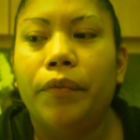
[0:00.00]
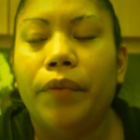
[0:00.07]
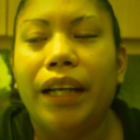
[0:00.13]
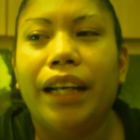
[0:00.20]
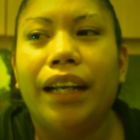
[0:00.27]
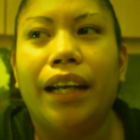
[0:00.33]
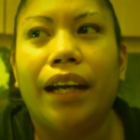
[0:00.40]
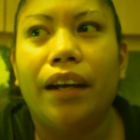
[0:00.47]

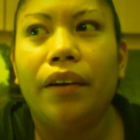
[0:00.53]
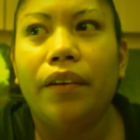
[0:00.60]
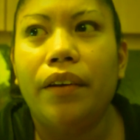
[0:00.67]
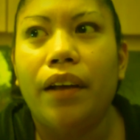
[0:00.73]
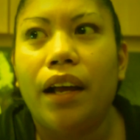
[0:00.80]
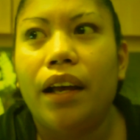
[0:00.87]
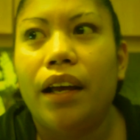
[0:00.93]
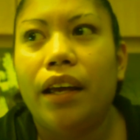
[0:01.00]
Right
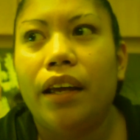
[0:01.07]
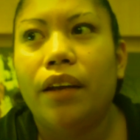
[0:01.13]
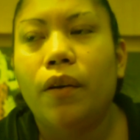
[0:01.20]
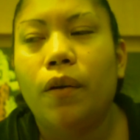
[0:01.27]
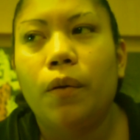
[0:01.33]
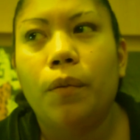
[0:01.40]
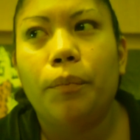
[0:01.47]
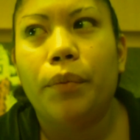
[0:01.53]
now, I
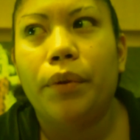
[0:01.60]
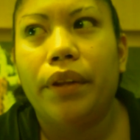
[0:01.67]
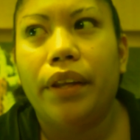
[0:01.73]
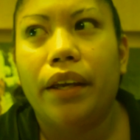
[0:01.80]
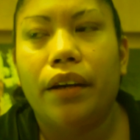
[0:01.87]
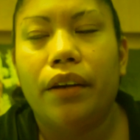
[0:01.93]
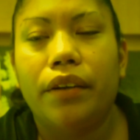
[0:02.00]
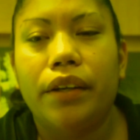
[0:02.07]
hope
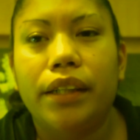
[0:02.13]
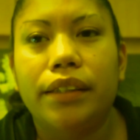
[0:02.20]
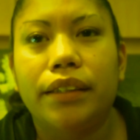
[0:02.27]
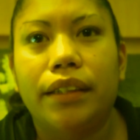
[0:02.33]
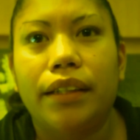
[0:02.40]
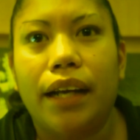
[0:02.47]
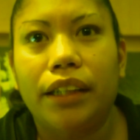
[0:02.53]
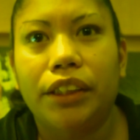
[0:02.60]
there is
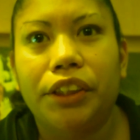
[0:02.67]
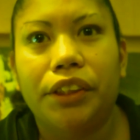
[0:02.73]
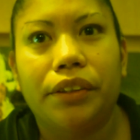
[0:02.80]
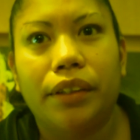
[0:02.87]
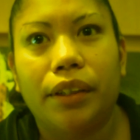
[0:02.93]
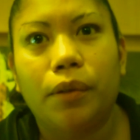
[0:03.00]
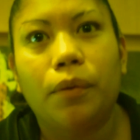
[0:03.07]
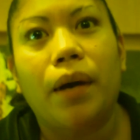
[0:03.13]
a
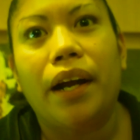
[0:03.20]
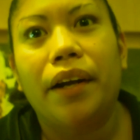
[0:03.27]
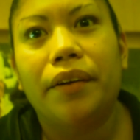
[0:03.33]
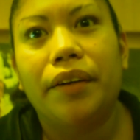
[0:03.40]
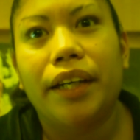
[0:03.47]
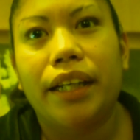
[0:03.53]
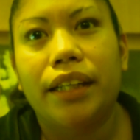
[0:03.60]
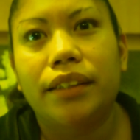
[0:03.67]
national
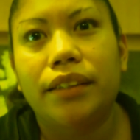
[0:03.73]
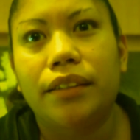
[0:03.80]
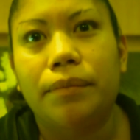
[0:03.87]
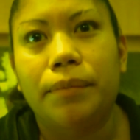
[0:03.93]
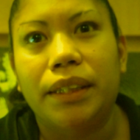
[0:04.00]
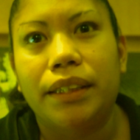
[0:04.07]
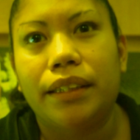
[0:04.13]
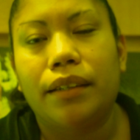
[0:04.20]
inquiry into
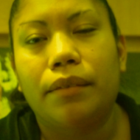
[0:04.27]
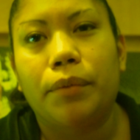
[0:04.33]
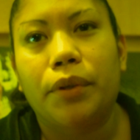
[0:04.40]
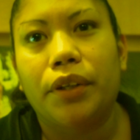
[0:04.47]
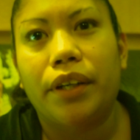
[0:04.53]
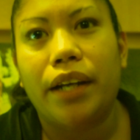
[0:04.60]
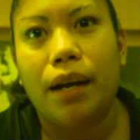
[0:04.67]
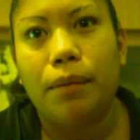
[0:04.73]
missing and
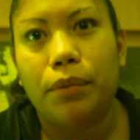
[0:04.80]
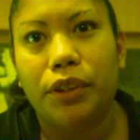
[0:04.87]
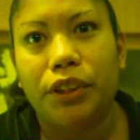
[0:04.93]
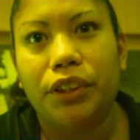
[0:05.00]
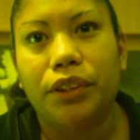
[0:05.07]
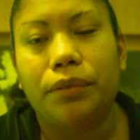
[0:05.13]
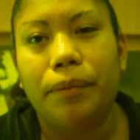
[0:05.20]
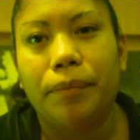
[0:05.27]
murdered
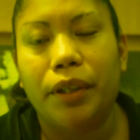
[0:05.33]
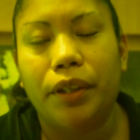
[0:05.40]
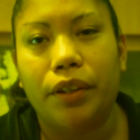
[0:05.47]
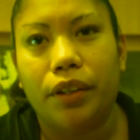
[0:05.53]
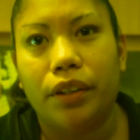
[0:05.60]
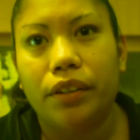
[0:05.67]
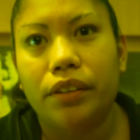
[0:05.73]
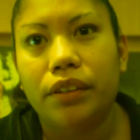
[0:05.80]
Aboriginal women and
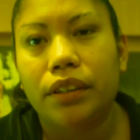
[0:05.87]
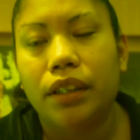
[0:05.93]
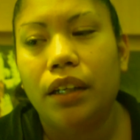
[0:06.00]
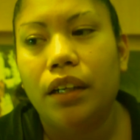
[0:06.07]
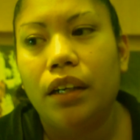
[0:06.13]
girls